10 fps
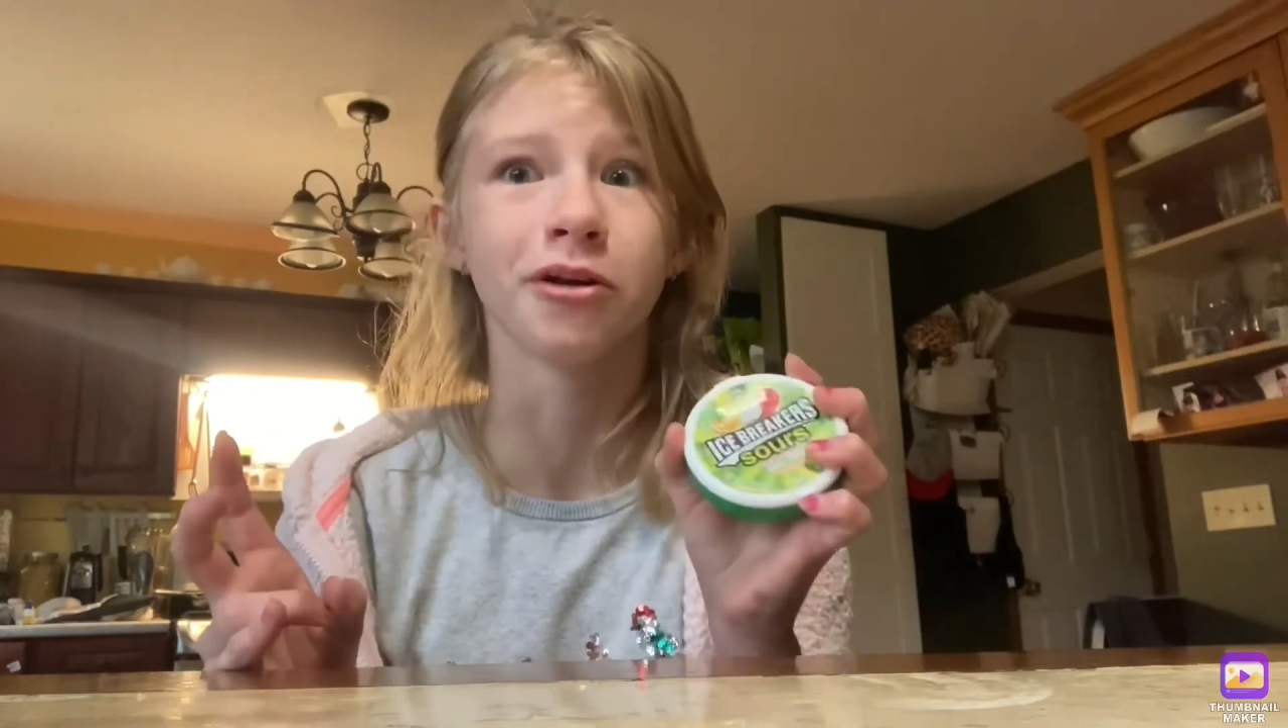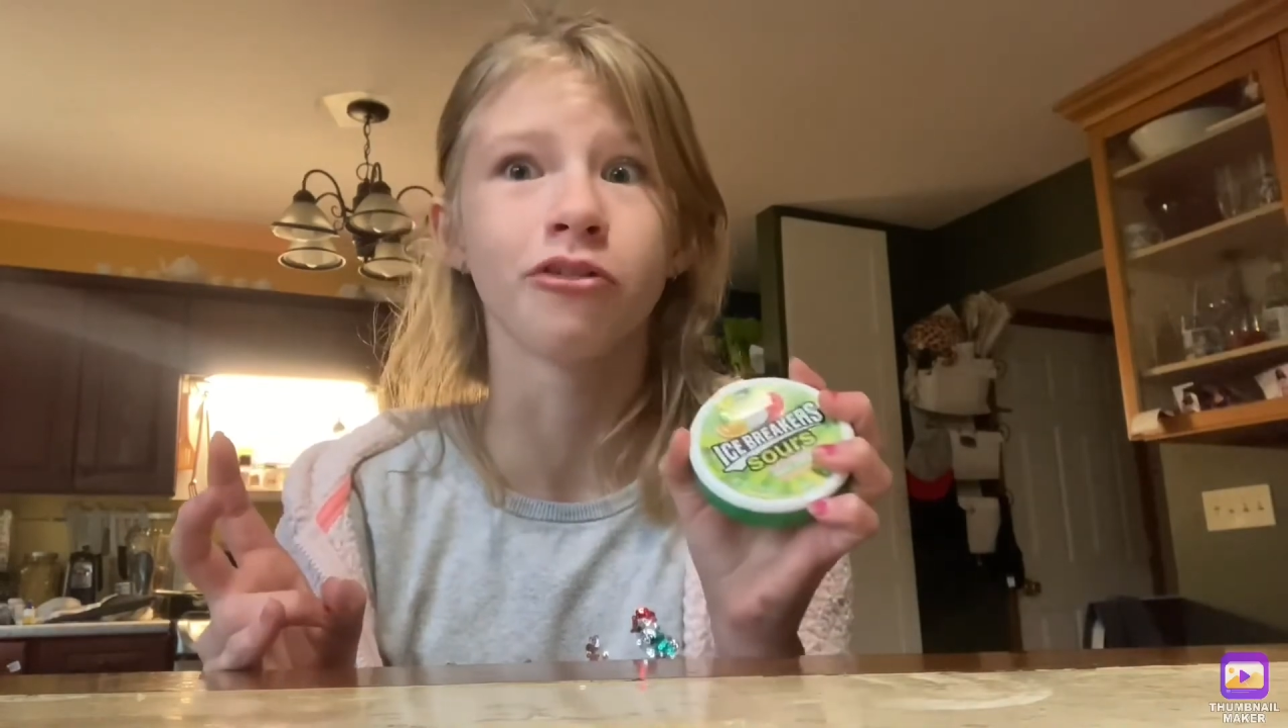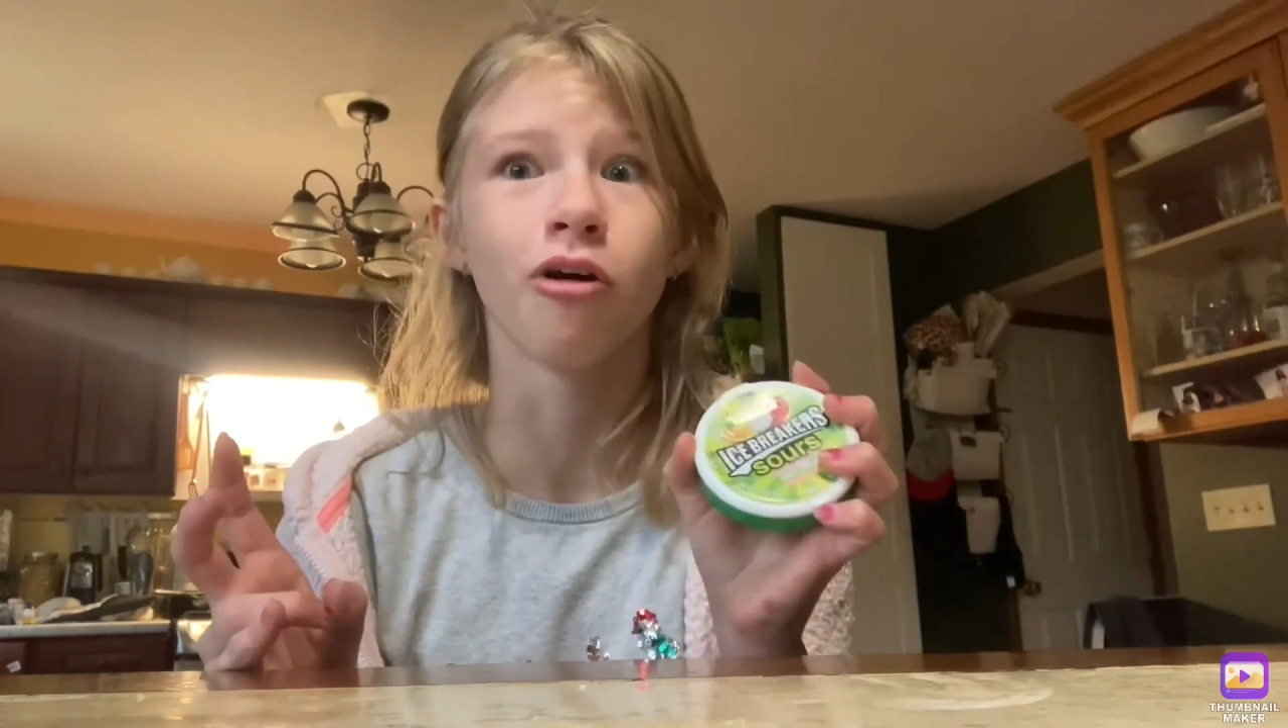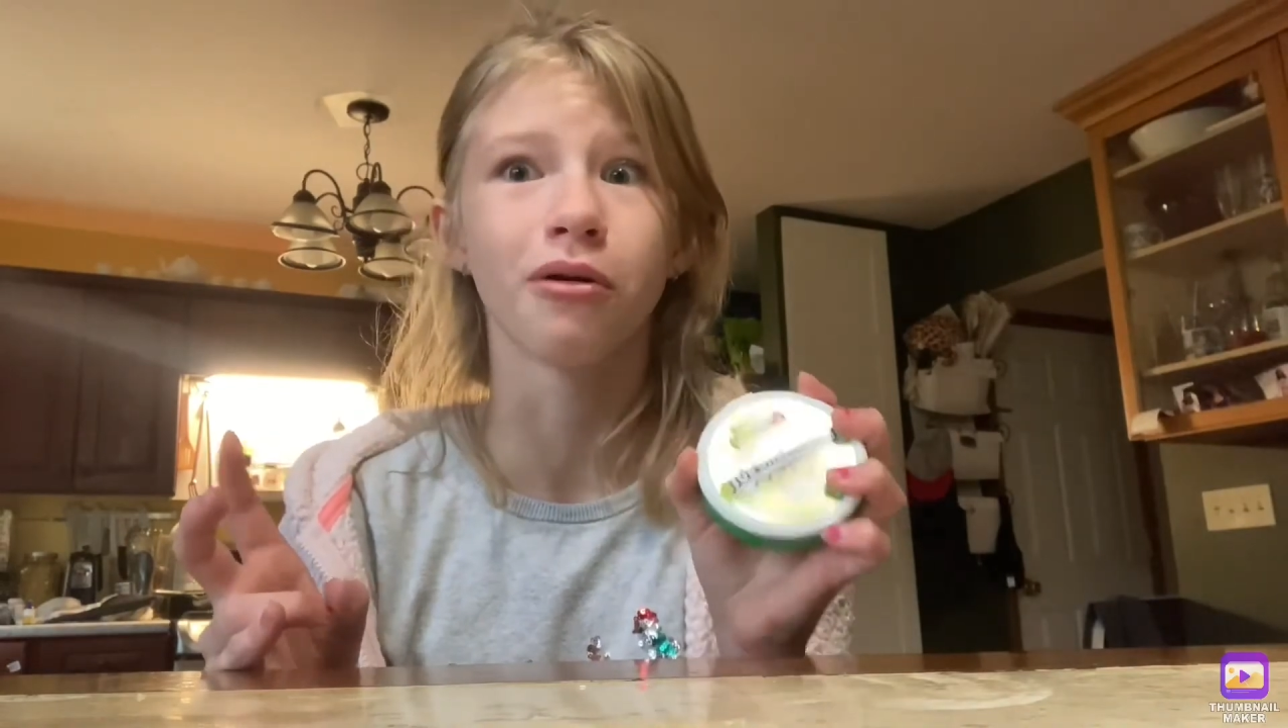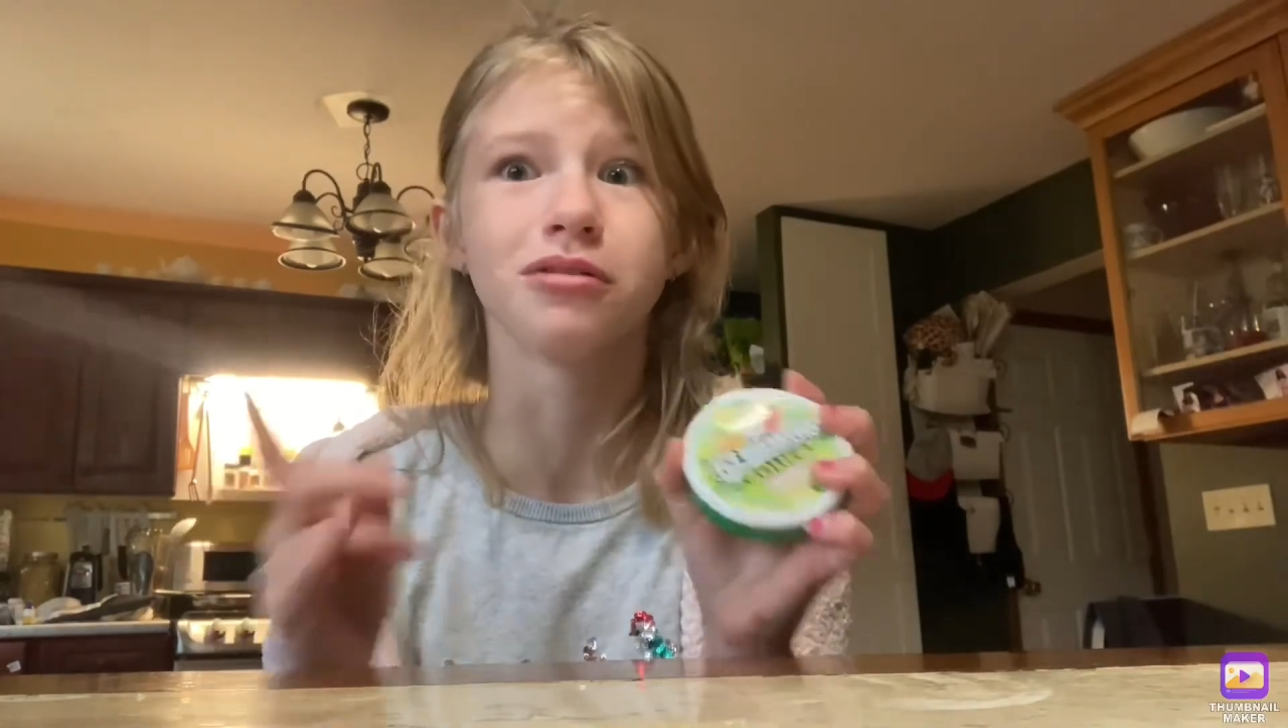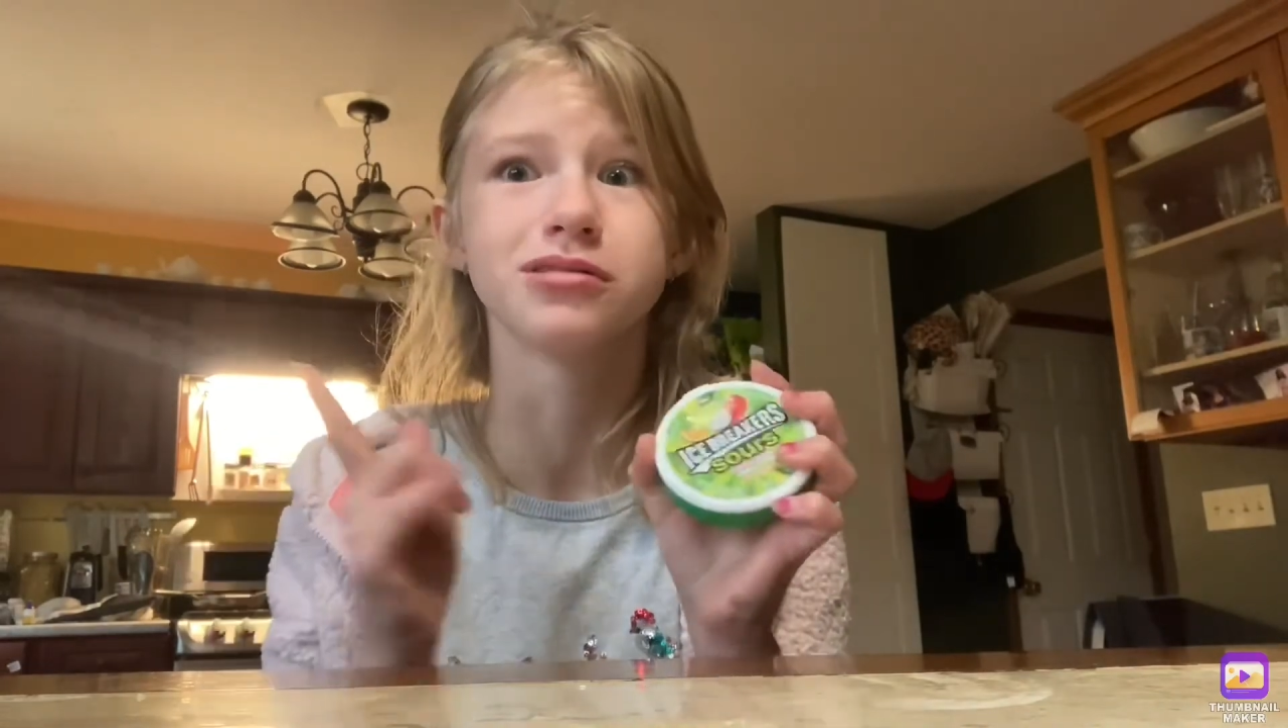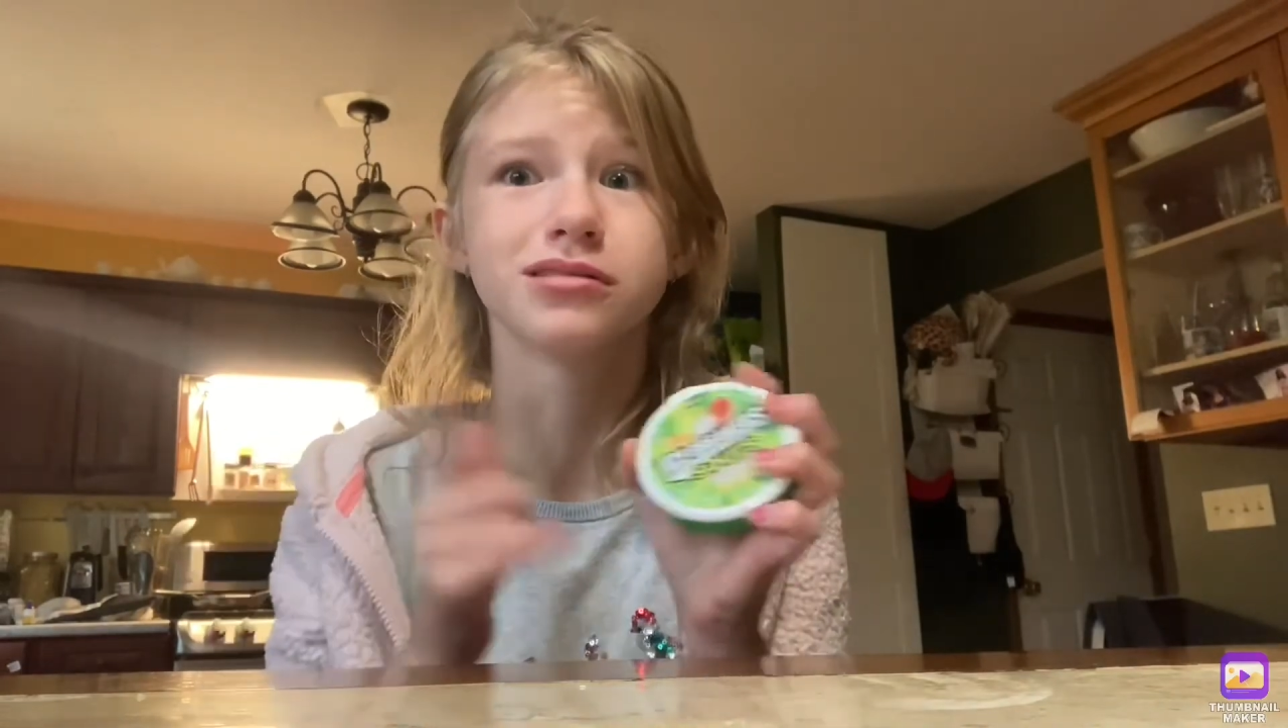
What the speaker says: Kroger's,